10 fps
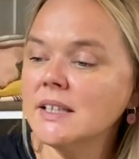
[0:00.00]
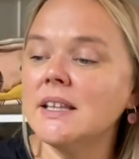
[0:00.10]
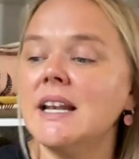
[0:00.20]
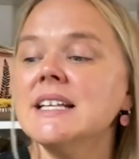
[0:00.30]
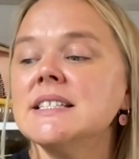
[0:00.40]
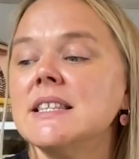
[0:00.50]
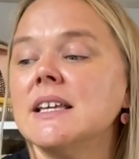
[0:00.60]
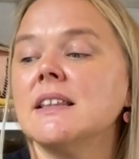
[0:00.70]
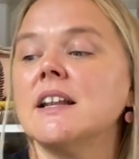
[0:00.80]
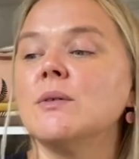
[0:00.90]
the last
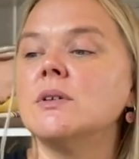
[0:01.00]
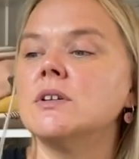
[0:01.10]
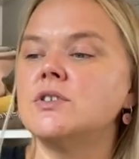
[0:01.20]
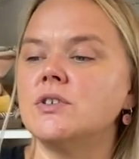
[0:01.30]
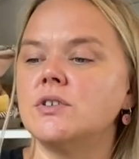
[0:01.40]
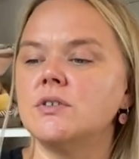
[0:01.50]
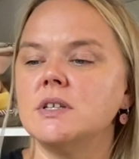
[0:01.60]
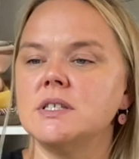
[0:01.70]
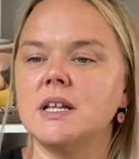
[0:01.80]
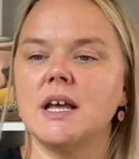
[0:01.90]
thing that I want to show you
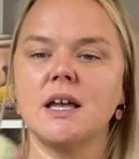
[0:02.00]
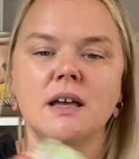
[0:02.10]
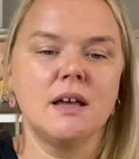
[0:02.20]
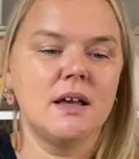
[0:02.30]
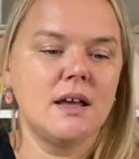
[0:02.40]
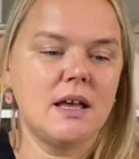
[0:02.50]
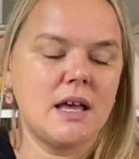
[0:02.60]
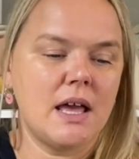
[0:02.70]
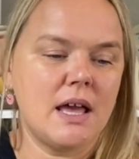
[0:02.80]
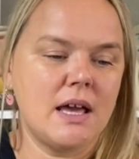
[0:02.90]
is that I
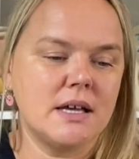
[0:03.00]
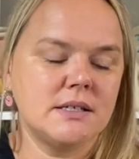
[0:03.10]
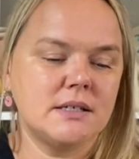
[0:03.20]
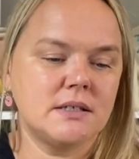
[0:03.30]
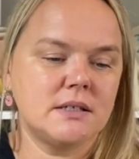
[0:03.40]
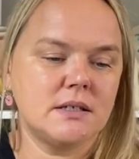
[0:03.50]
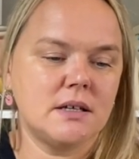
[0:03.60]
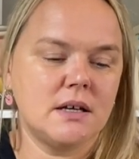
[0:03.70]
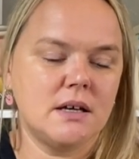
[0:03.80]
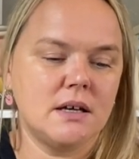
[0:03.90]
asked
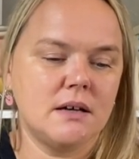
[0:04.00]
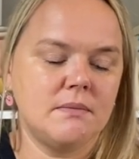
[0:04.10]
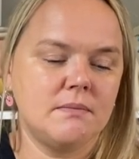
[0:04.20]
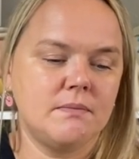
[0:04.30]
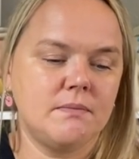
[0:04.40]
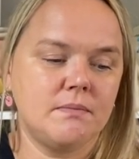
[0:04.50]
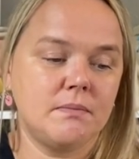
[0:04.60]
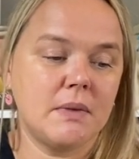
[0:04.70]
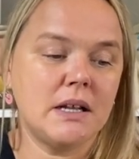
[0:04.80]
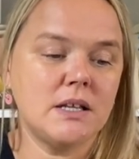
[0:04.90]

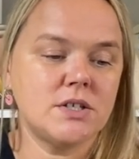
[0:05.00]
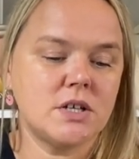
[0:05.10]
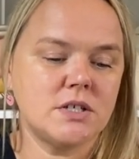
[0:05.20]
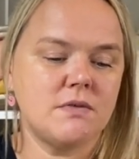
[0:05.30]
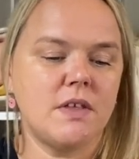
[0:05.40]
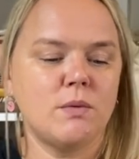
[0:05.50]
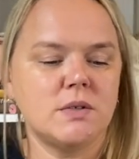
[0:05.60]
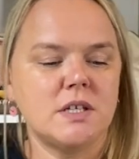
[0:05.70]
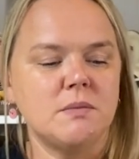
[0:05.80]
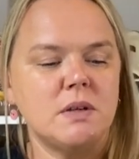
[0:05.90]
Madeline Touch if they would
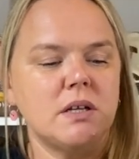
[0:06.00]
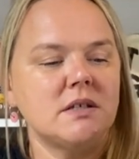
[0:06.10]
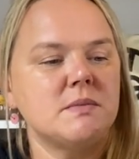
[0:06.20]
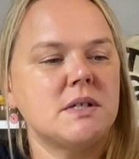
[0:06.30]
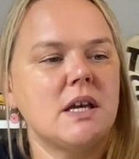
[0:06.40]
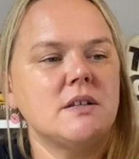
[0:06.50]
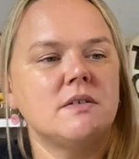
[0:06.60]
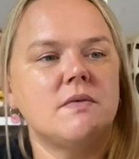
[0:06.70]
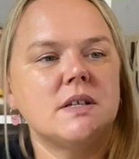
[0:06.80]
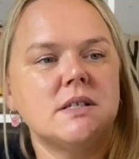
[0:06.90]
send me some skeins
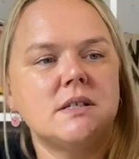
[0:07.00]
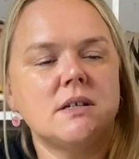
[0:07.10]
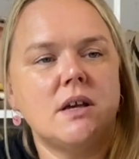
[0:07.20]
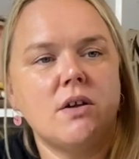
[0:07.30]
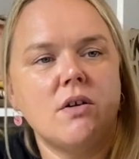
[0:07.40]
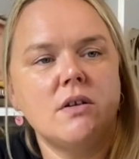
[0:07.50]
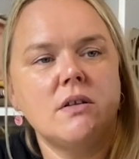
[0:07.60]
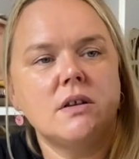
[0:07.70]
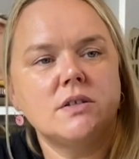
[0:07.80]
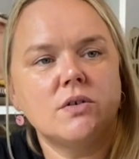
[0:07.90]
of this
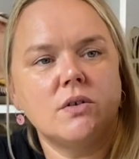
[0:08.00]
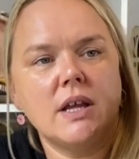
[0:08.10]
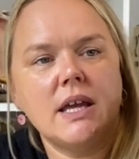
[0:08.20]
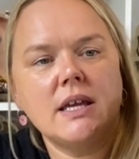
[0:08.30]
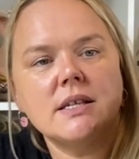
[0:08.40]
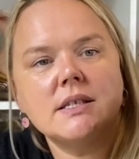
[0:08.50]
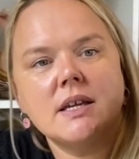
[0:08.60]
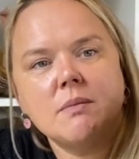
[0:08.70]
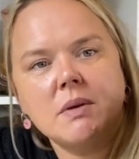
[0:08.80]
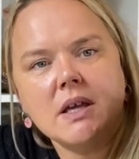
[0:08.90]
yarn. It's called
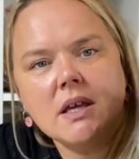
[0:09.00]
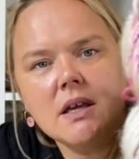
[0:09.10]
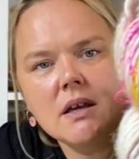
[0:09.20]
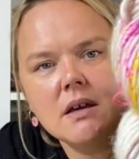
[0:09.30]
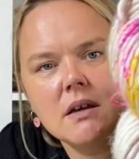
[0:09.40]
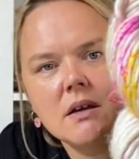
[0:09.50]
ASAP.